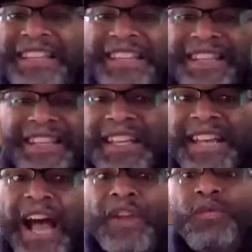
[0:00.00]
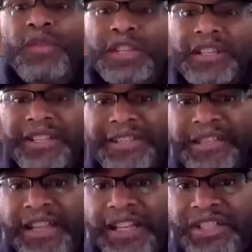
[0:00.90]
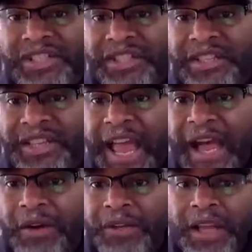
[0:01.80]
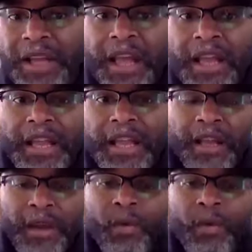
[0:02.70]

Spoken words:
thing, this thing. Now you really just niched it down. Like,